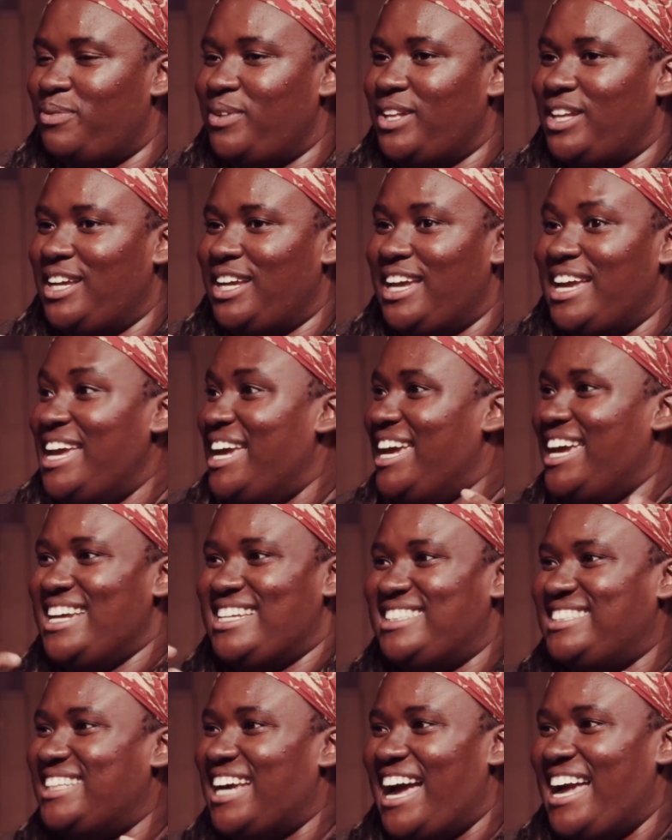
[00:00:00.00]
feeling
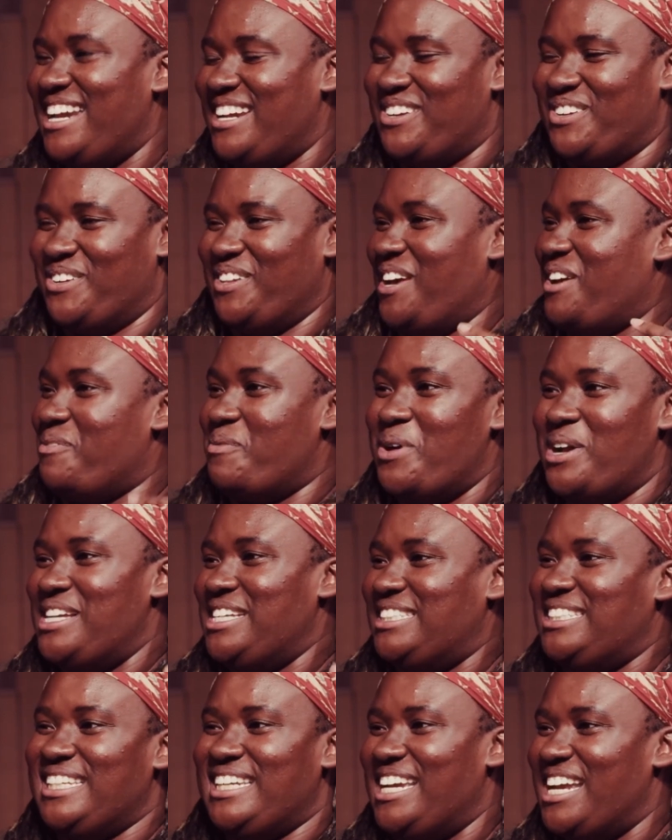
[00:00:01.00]
excited or, like,
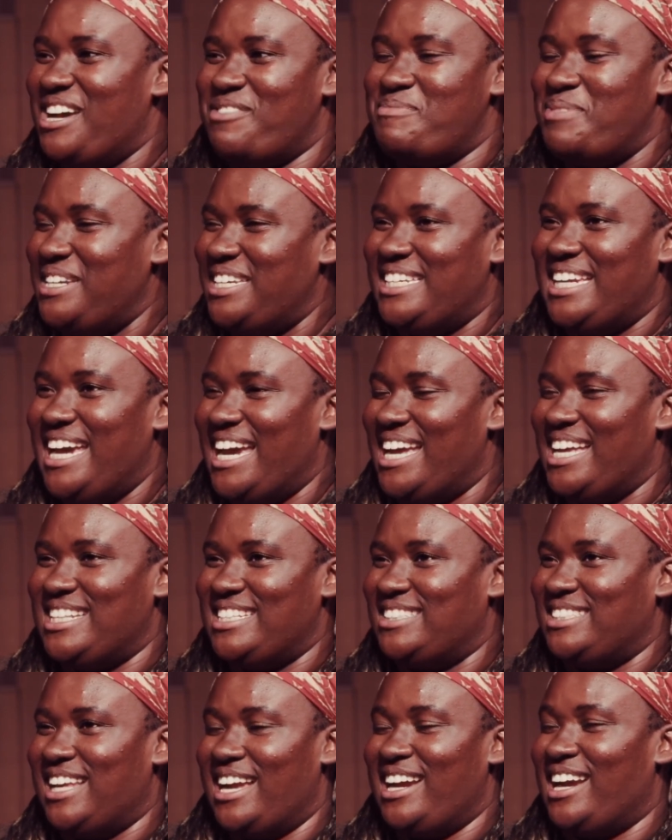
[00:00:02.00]
wanting to get up and
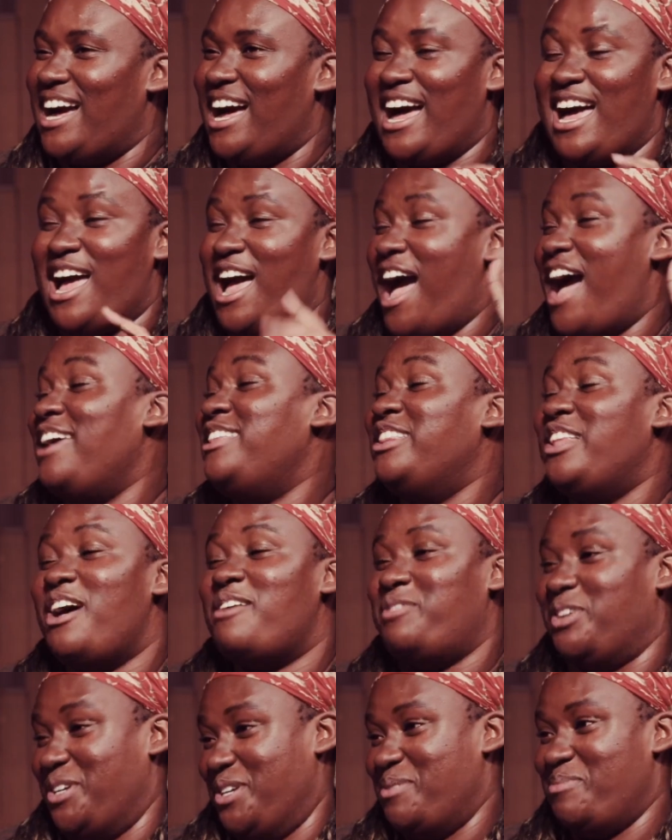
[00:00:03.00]
dance, like, I
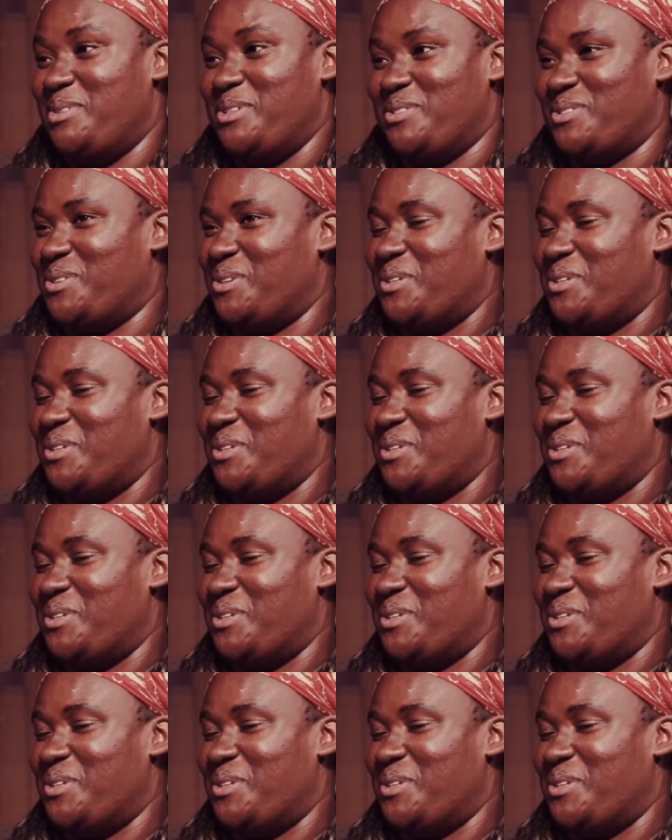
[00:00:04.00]
love a good musical,